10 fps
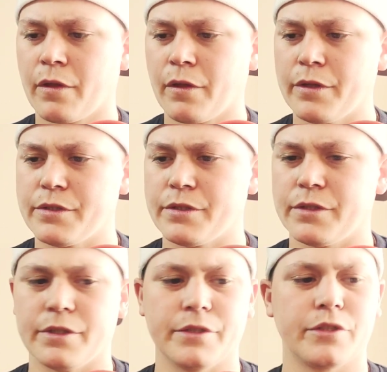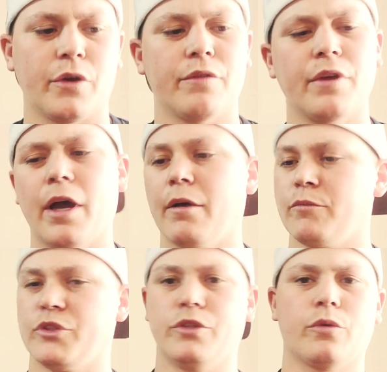Let's see. So
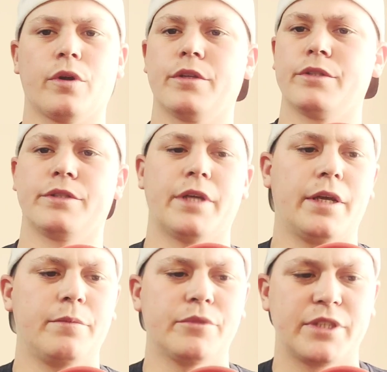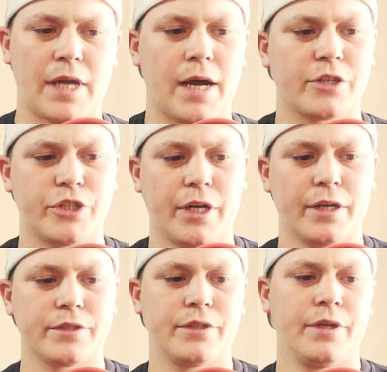I'm still running the same stock
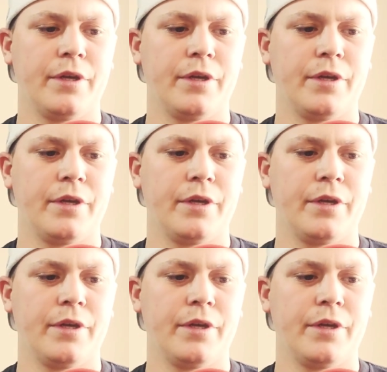shocks.